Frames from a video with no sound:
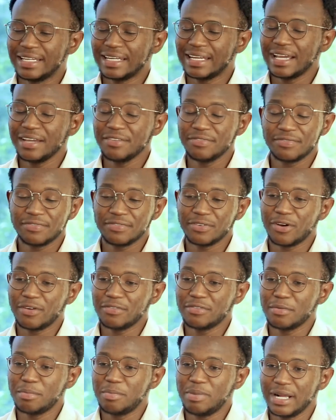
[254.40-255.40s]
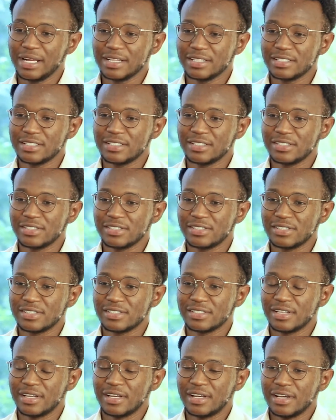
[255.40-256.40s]
The life of a
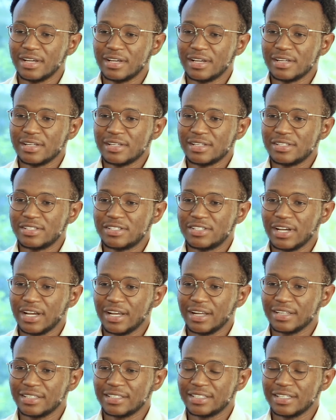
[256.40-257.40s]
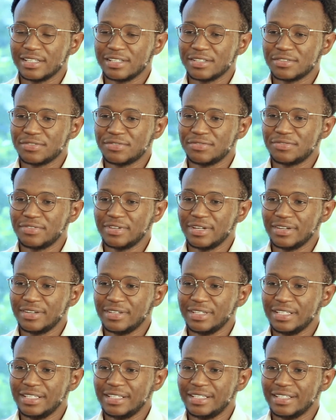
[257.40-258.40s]
pastor's child is
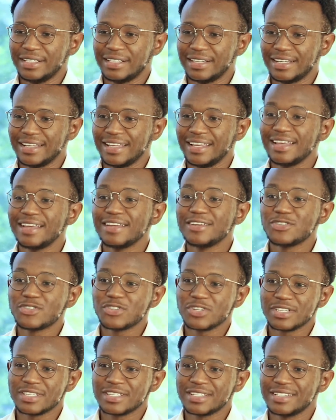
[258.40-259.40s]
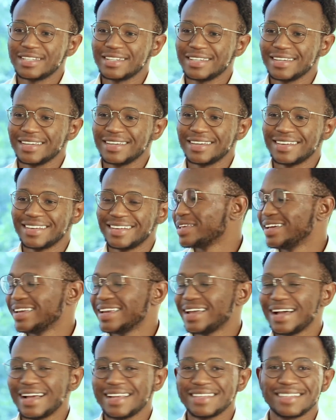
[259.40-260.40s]
very interesting. It
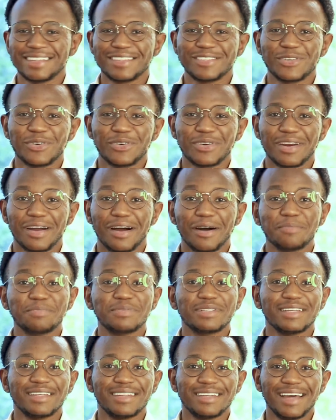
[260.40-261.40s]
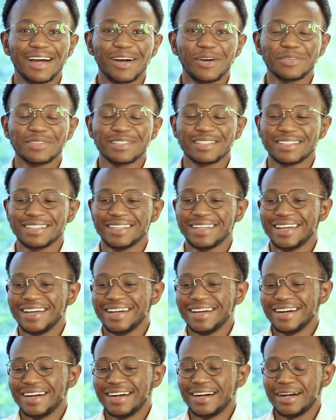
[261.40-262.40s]
has its own ups and downs.
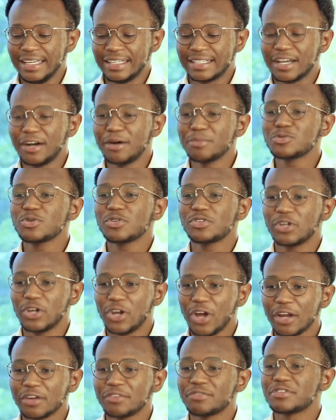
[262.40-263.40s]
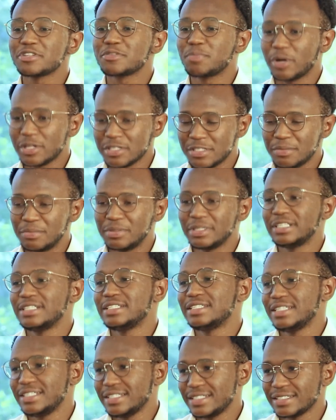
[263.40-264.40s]
It comes with a lot of
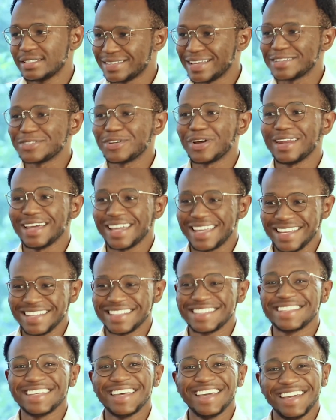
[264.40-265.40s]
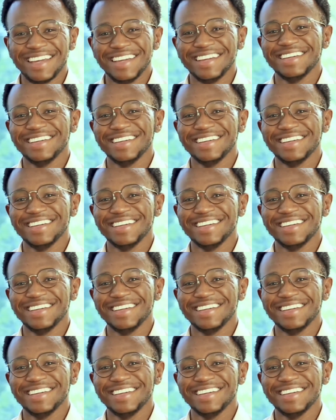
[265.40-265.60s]
responsibilities. That's all I can say.